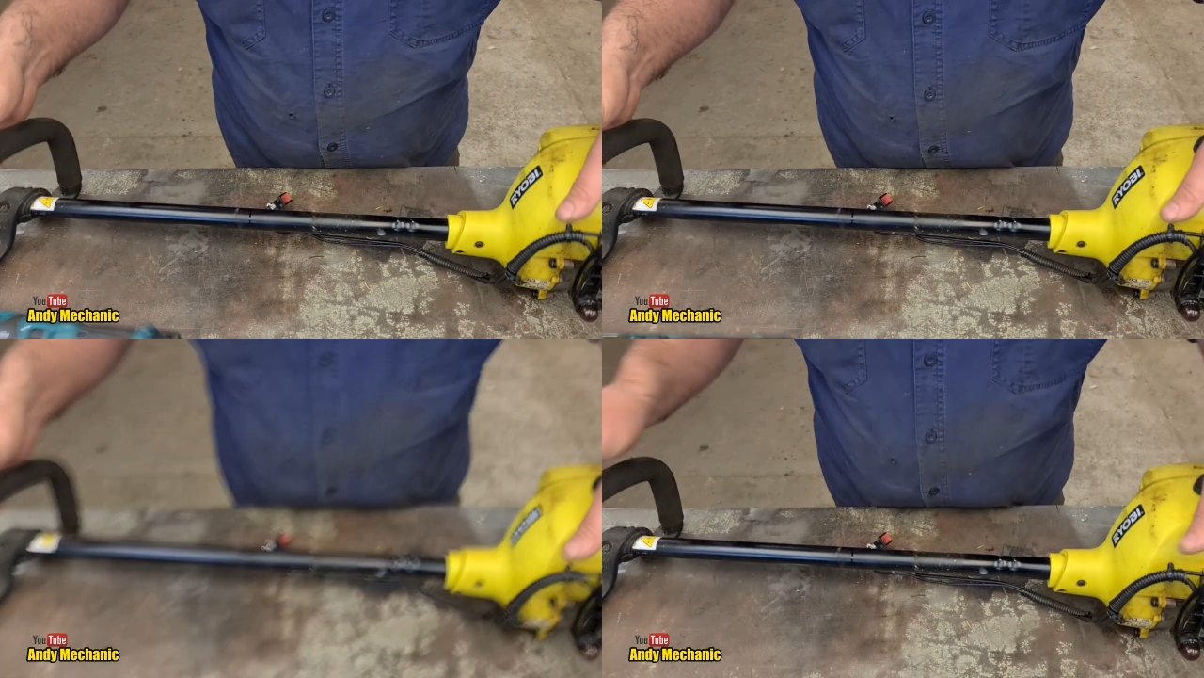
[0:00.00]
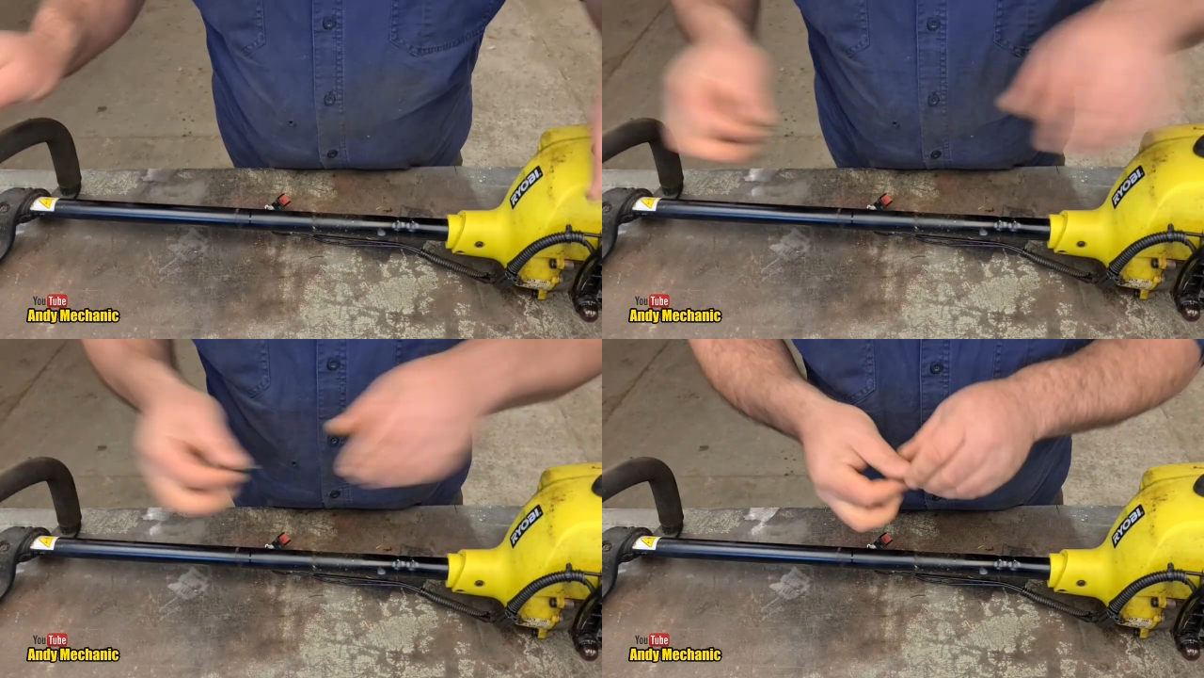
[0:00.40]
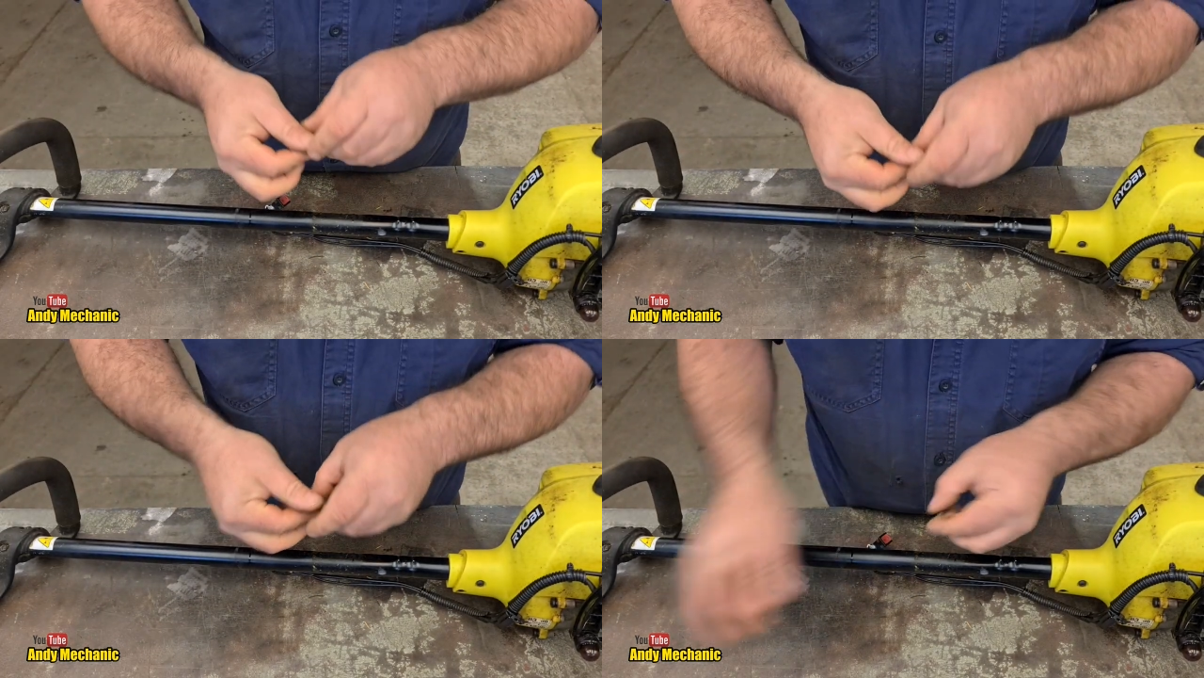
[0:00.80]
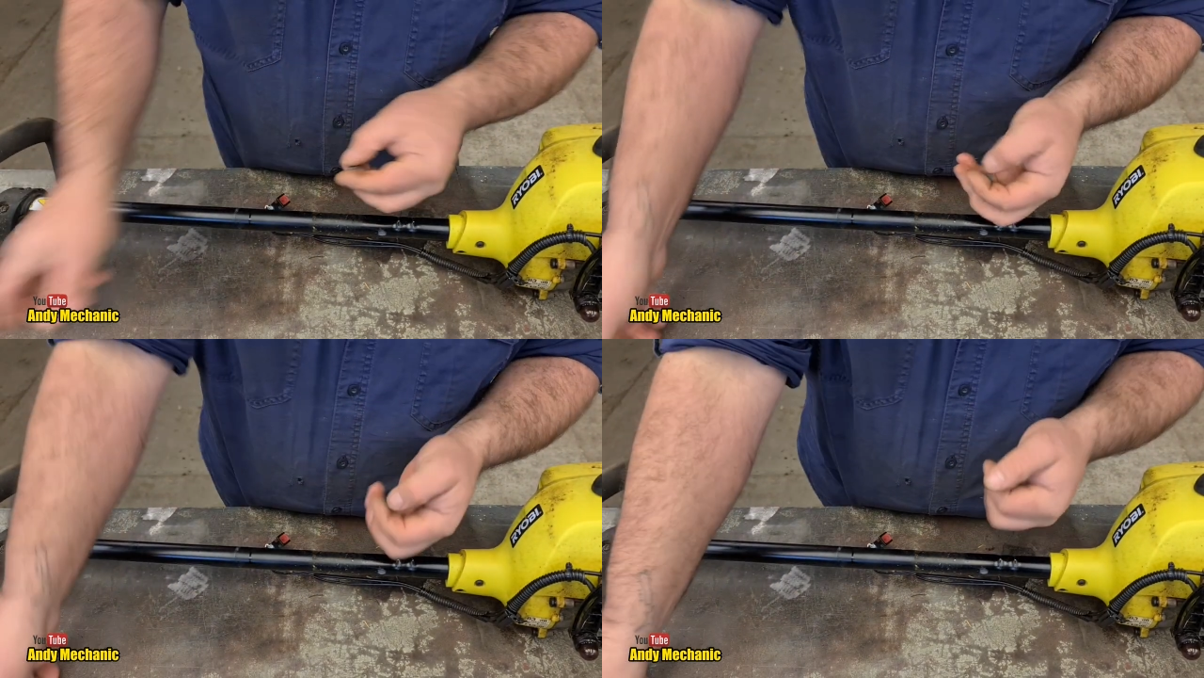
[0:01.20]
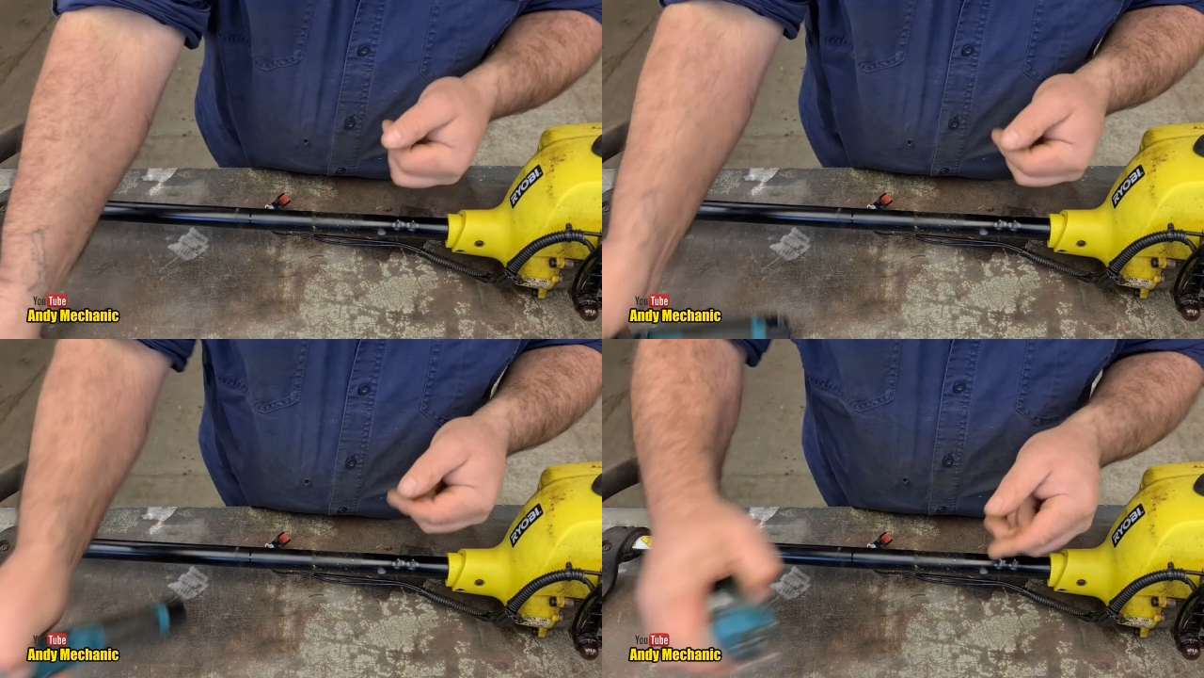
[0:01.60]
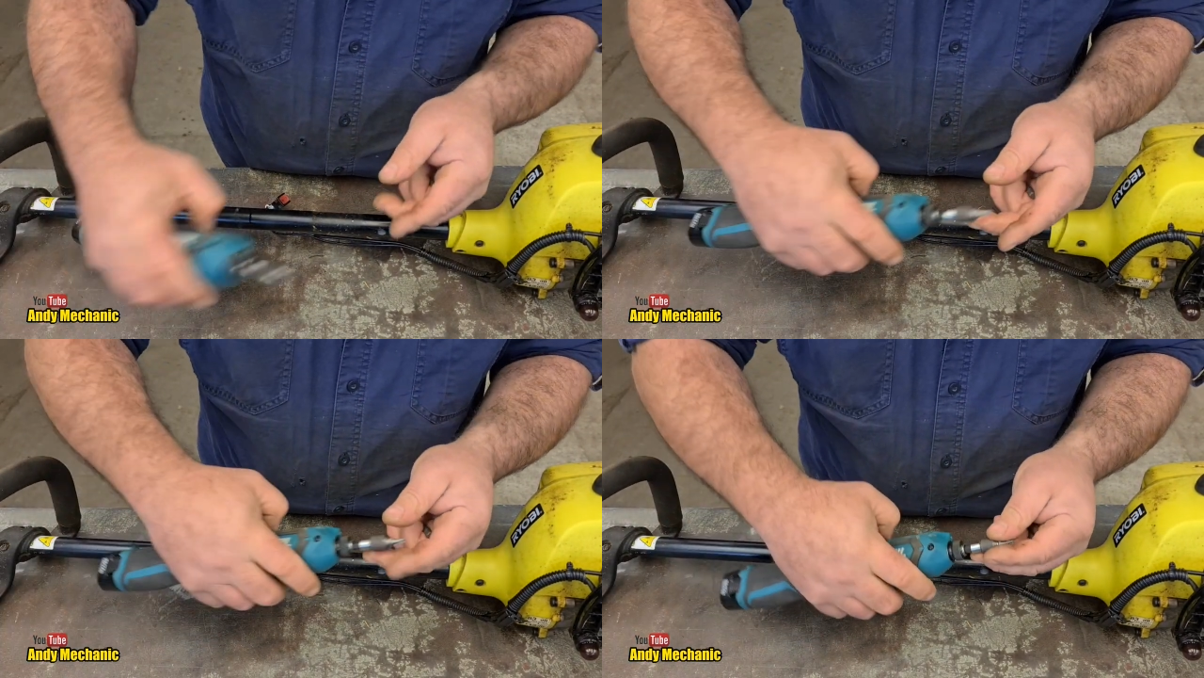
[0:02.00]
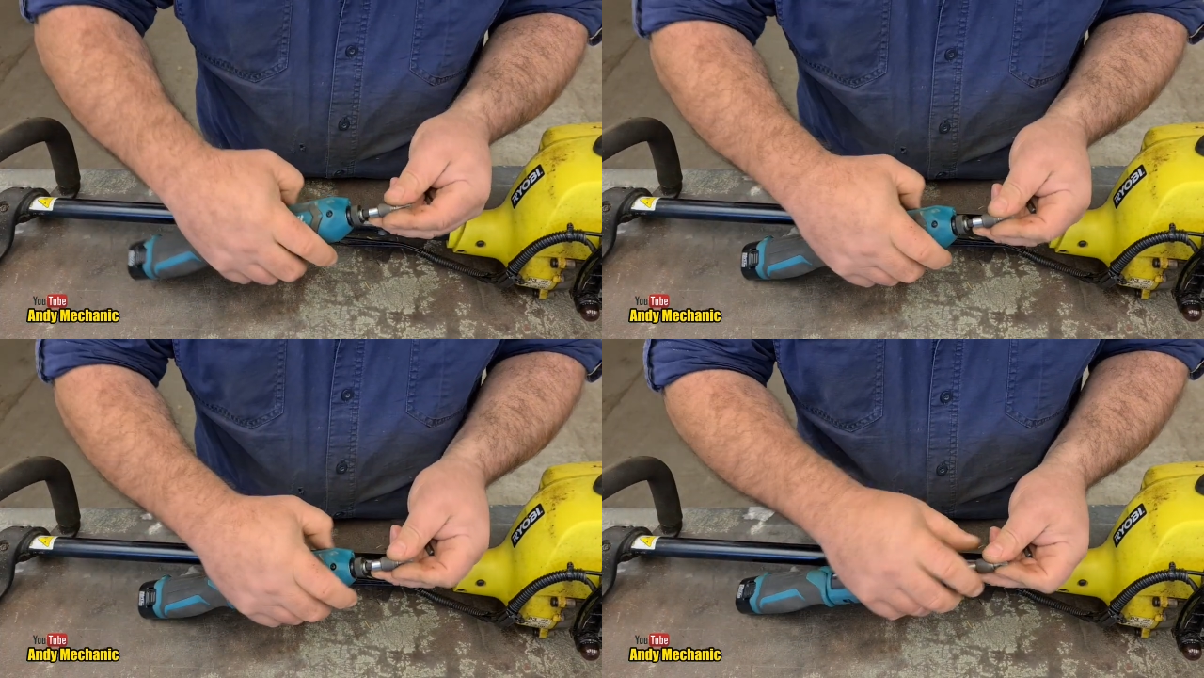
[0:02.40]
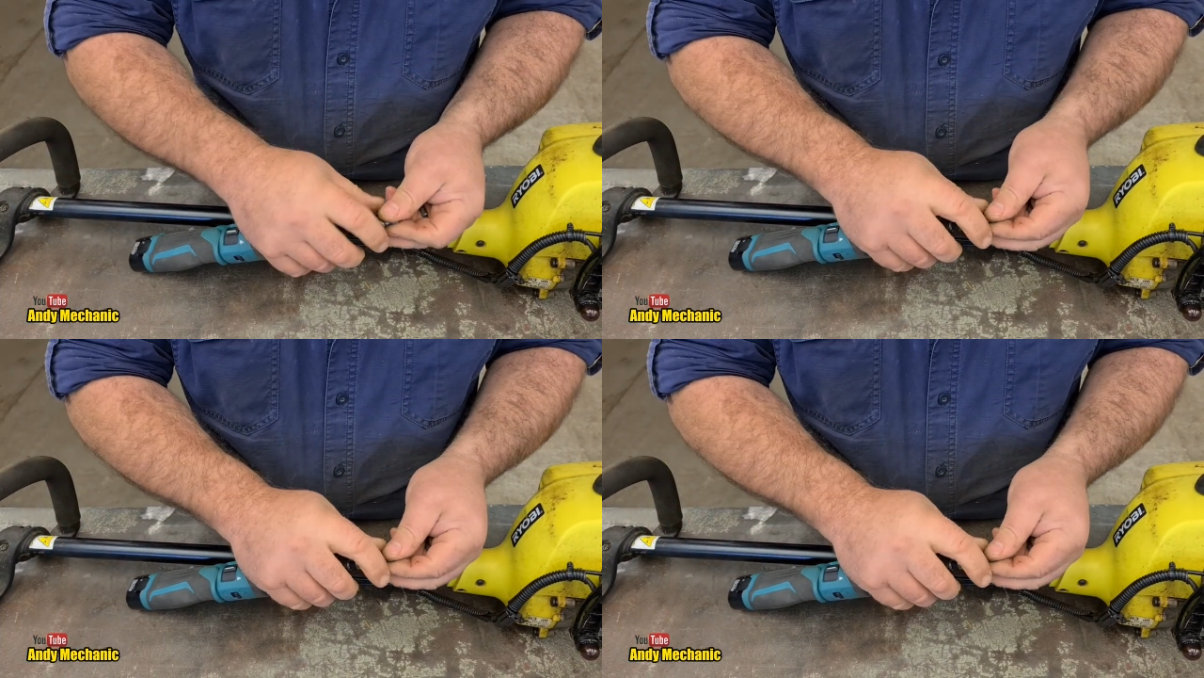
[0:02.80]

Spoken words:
Nobody's mouth can be seen.